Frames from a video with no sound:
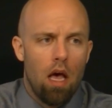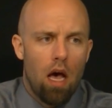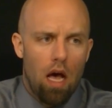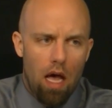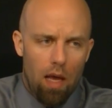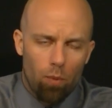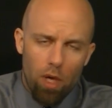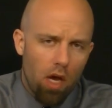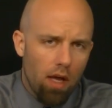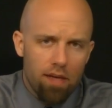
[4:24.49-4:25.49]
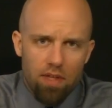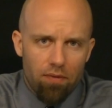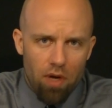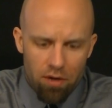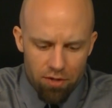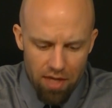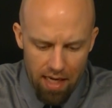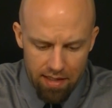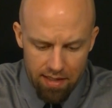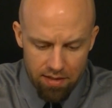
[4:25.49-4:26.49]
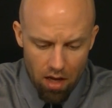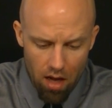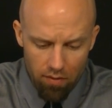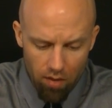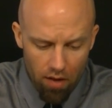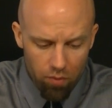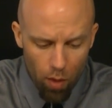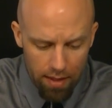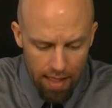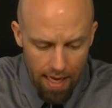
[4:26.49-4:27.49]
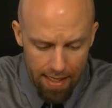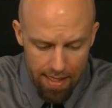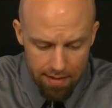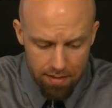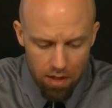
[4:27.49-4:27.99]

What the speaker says: And we all have different understandings of what that is.